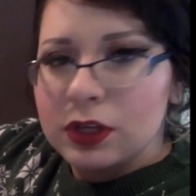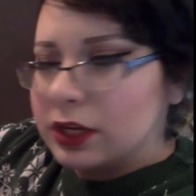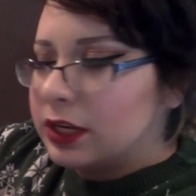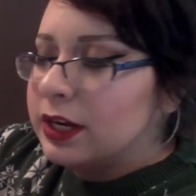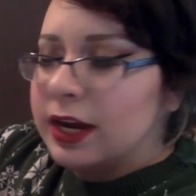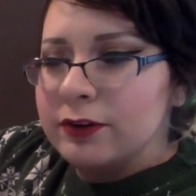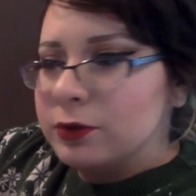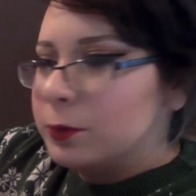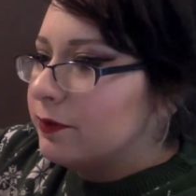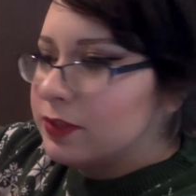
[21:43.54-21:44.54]
Cooking a
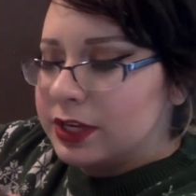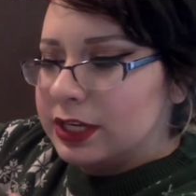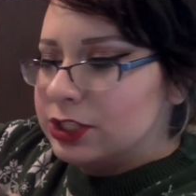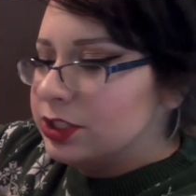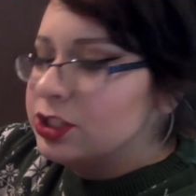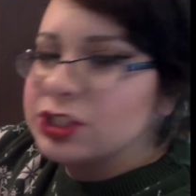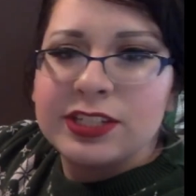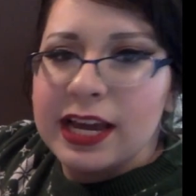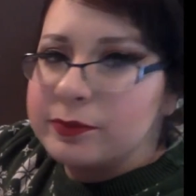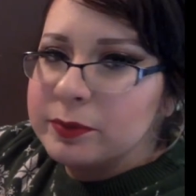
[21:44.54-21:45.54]
Hyrule Whiff of the Kitchen, just
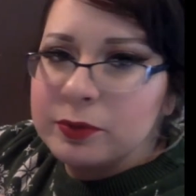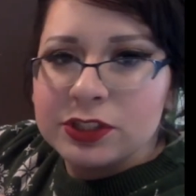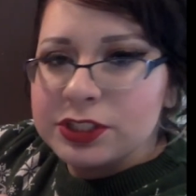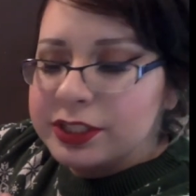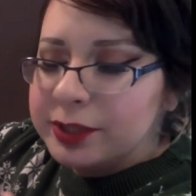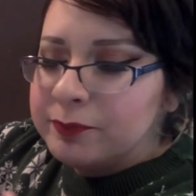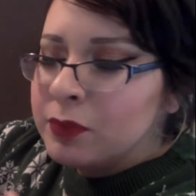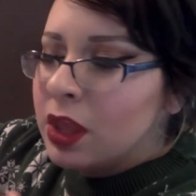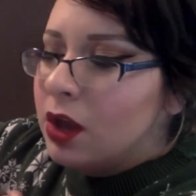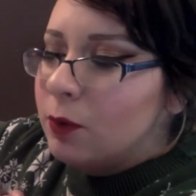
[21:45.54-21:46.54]
tag me personally.
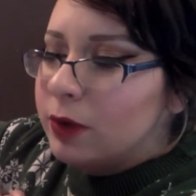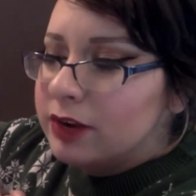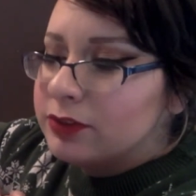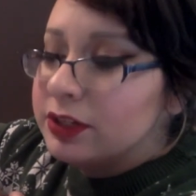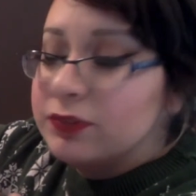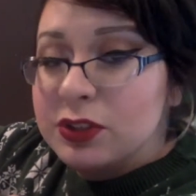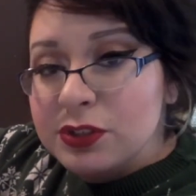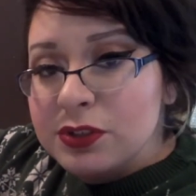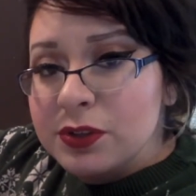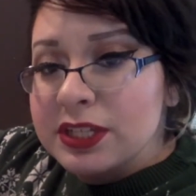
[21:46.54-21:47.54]
Whatever, if you
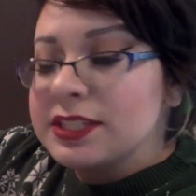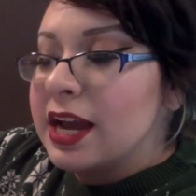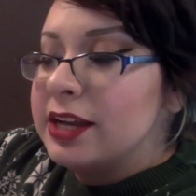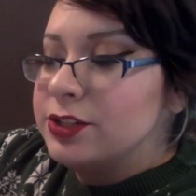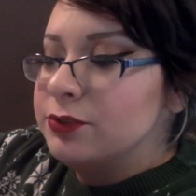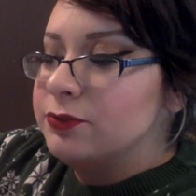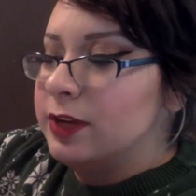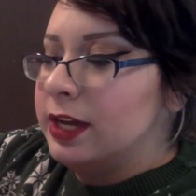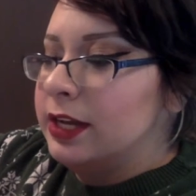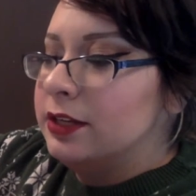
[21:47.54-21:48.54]
do this, I do
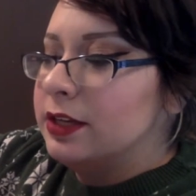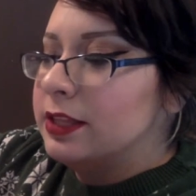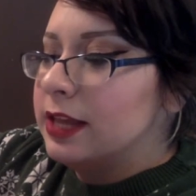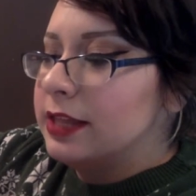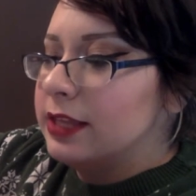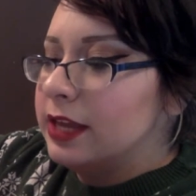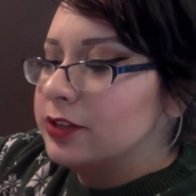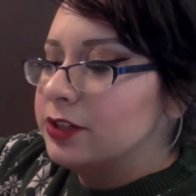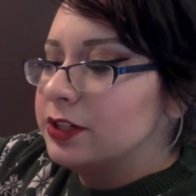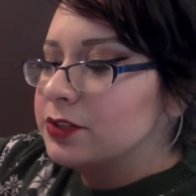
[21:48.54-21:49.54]
find that the egg
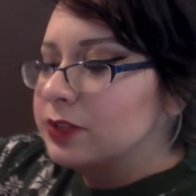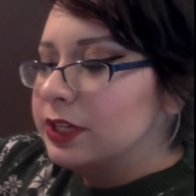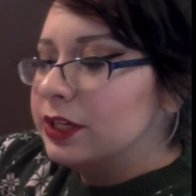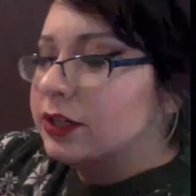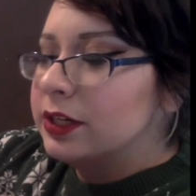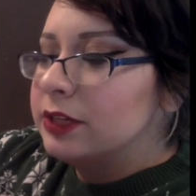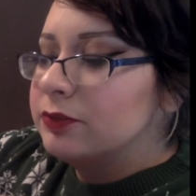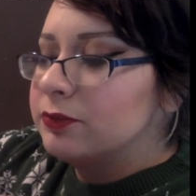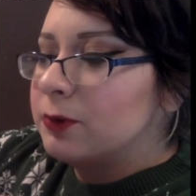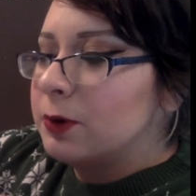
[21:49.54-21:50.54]
tart is really good
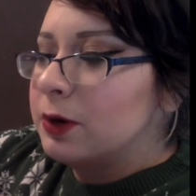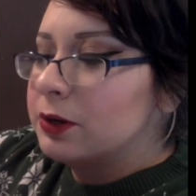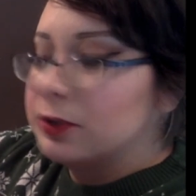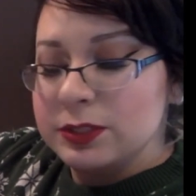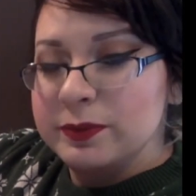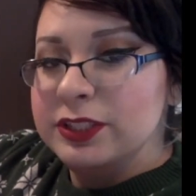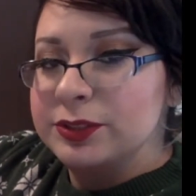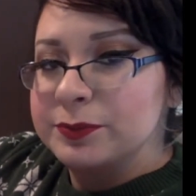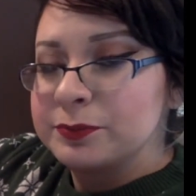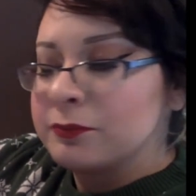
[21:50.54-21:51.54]
for Christmas.